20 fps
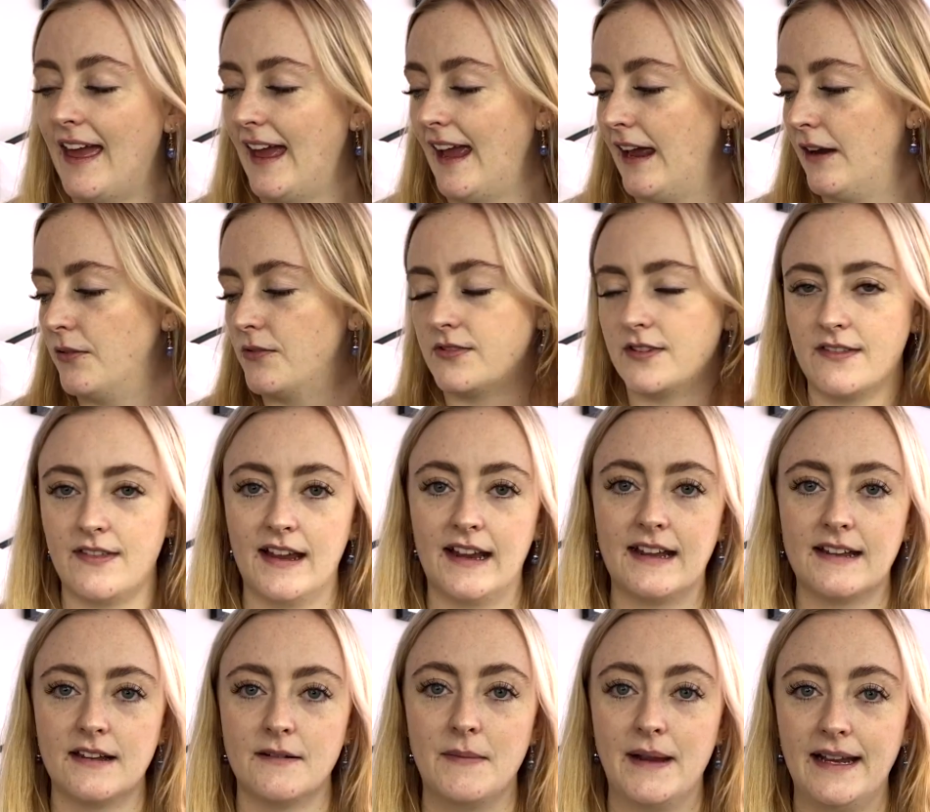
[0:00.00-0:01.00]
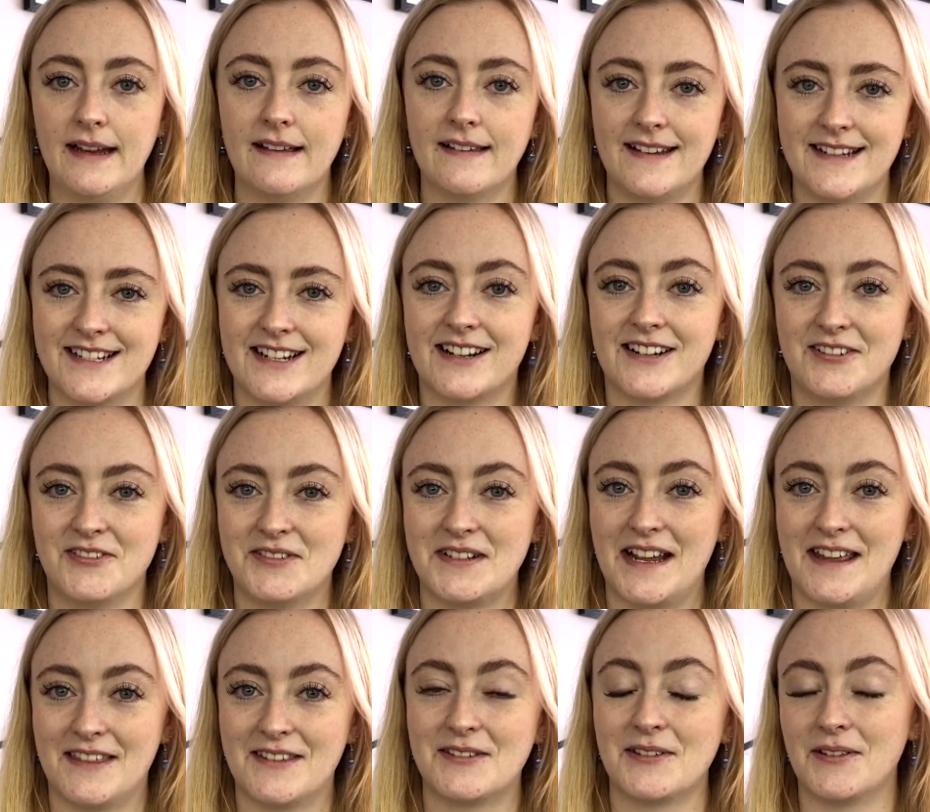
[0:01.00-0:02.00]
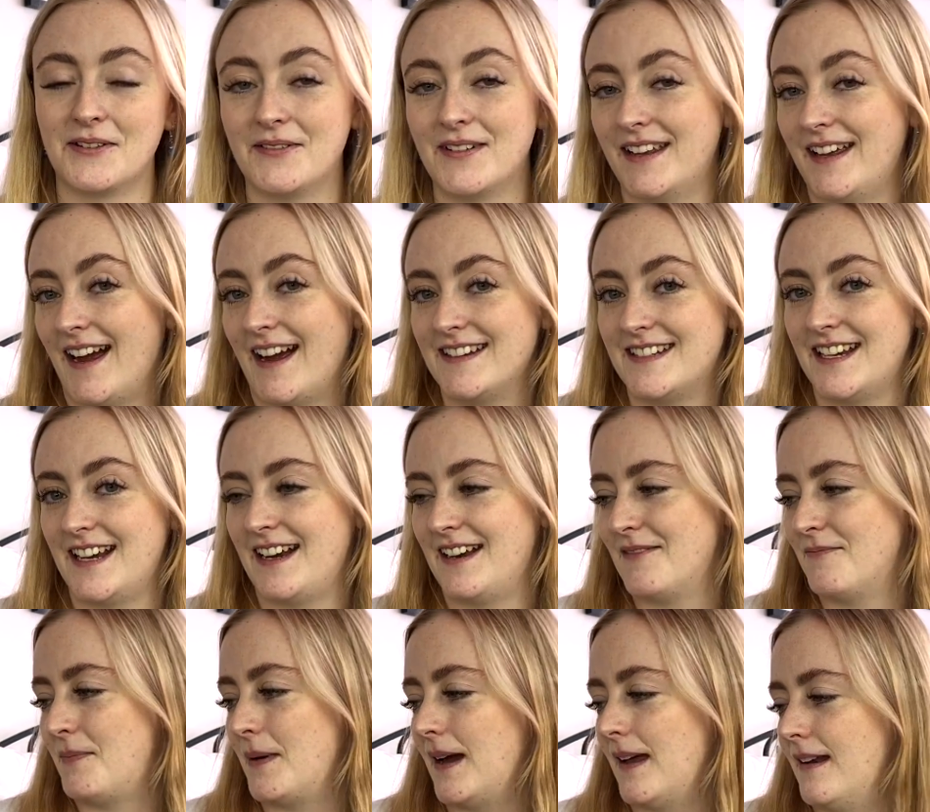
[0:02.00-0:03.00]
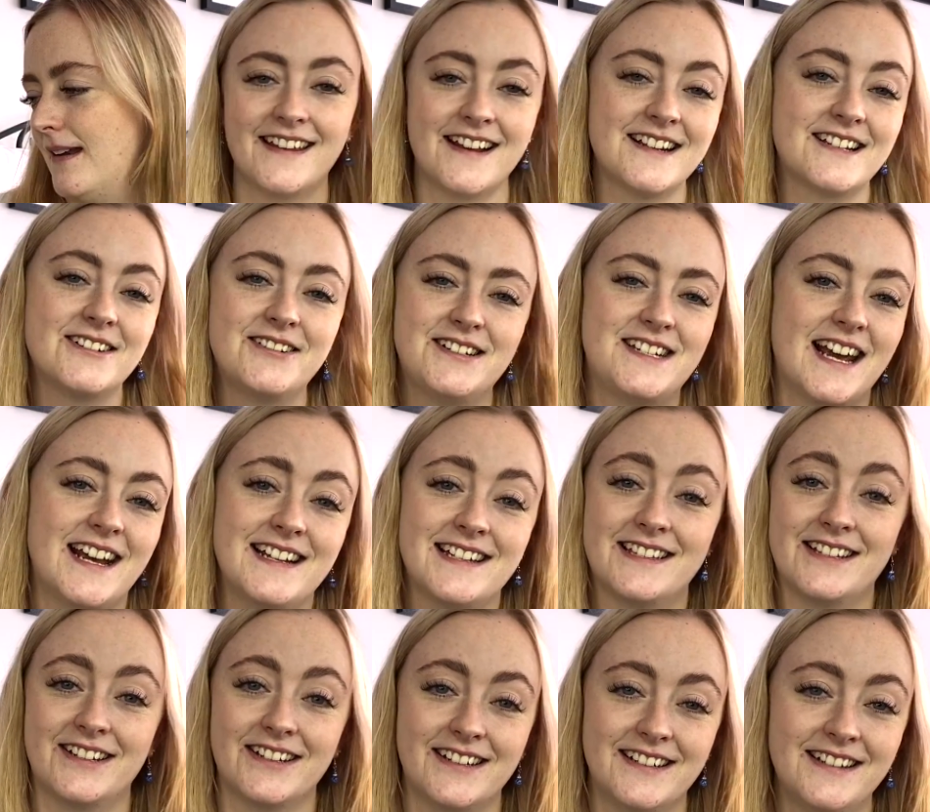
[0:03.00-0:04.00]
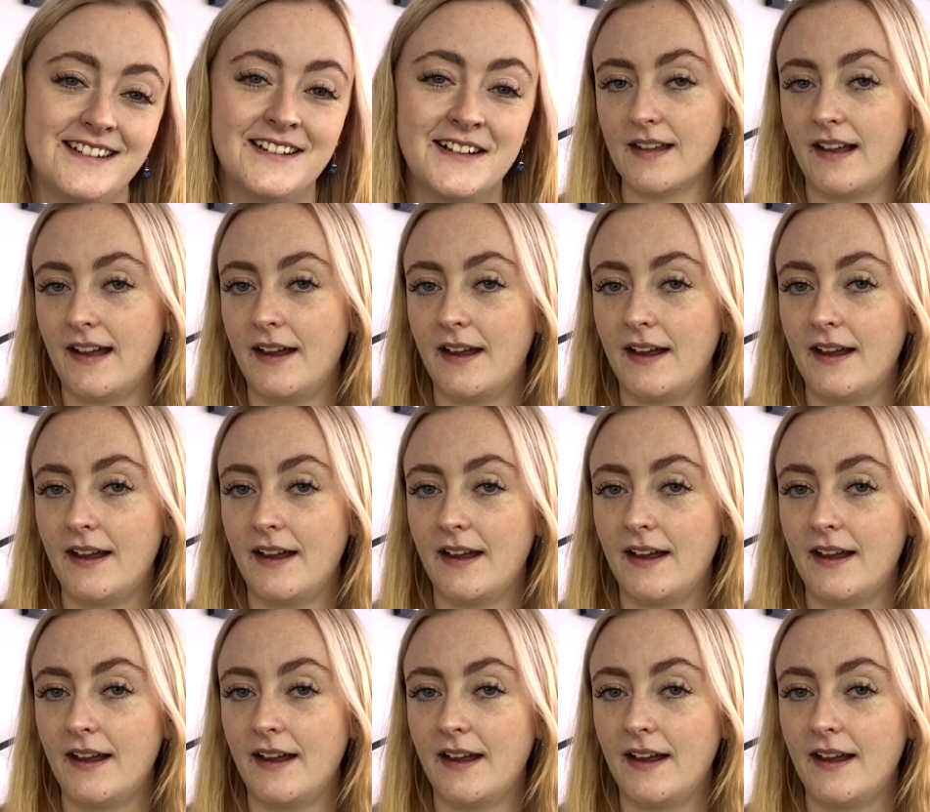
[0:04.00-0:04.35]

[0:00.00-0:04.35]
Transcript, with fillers: And also they get immediately stuck in your teeth. So they're really hard to eat, but they still taste good.